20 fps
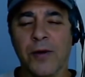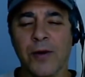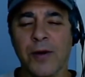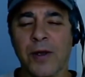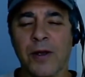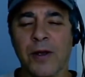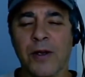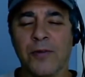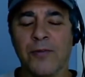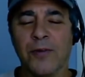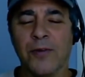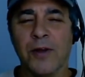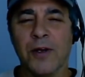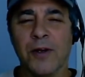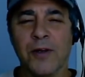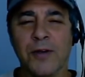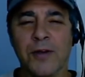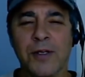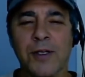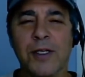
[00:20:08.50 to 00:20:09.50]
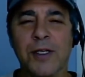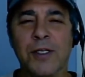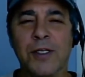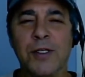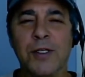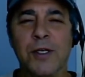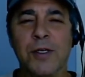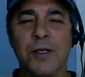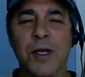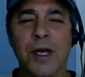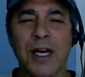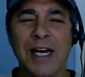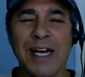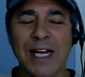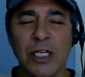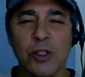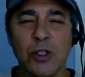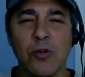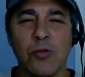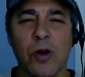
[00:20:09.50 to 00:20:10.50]
in a
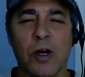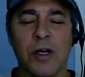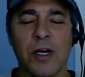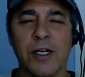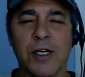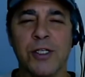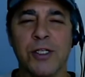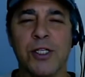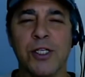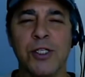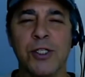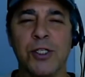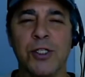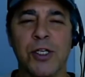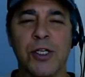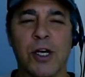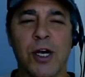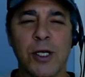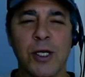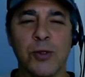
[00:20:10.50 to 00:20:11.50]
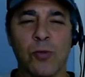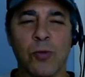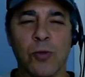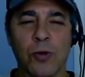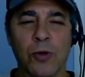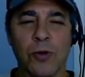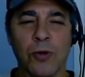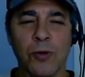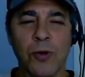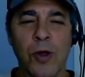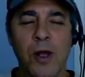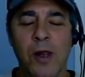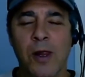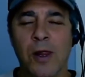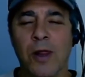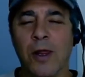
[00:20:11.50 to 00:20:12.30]
electronic, digitized world.